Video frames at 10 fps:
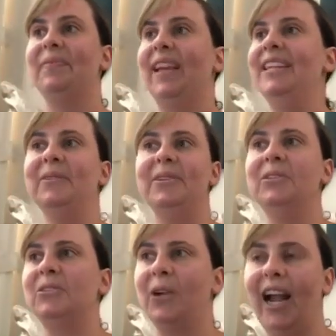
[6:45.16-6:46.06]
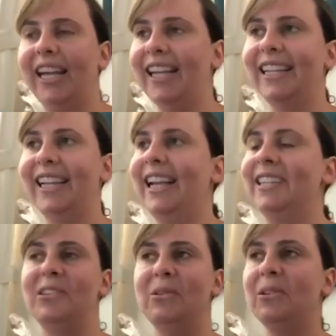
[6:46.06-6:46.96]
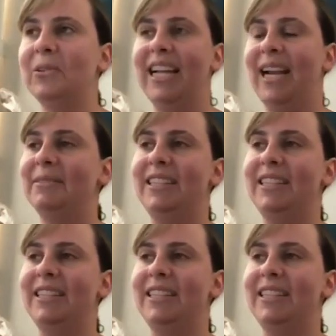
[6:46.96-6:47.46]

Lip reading: just want you to try it again 2 to 3 times